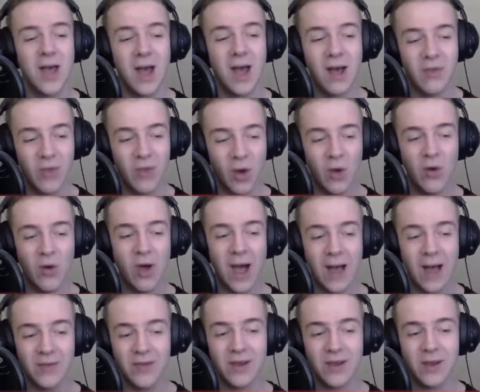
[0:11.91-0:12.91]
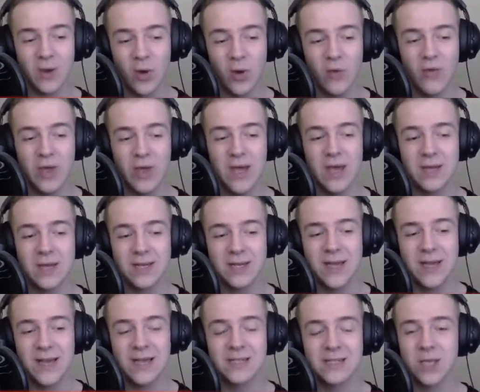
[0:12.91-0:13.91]
And Adek over here
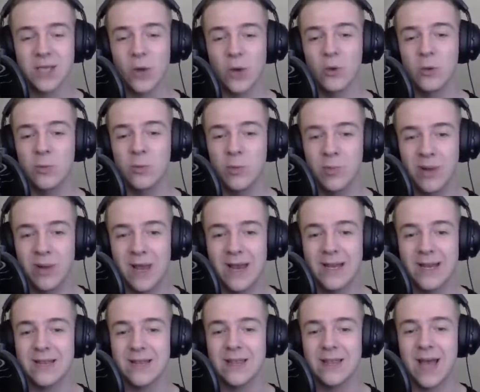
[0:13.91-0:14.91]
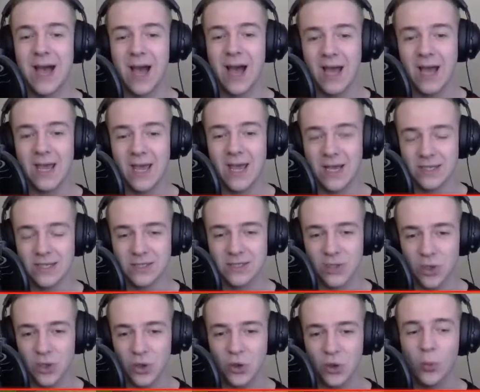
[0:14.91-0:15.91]
today is going to be playing in the
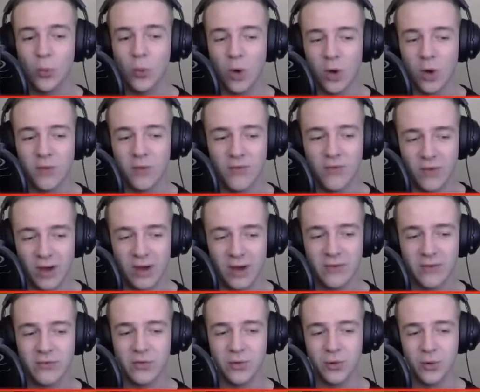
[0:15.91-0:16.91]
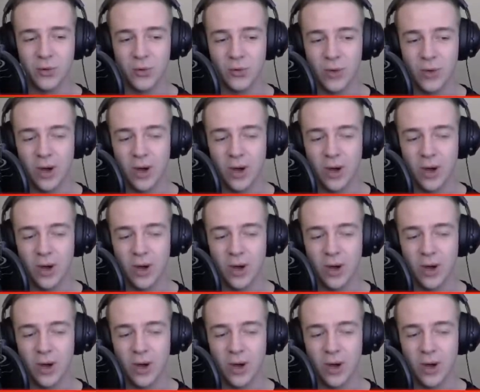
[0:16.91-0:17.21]
ISU-152.